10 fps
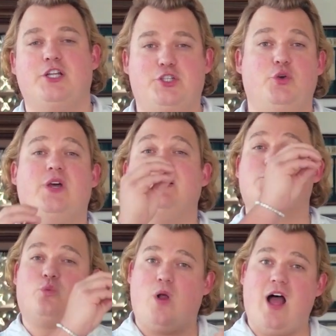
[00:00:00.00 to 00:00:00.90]
to his
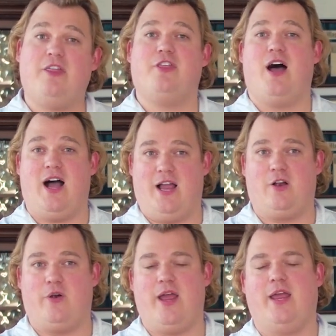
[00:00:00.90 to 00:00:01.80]
Roth
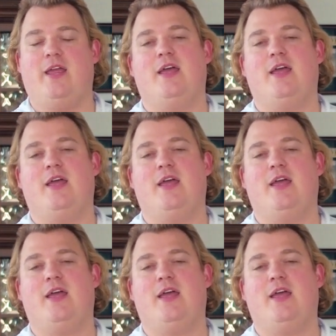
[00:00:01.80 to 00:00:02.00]
IRA.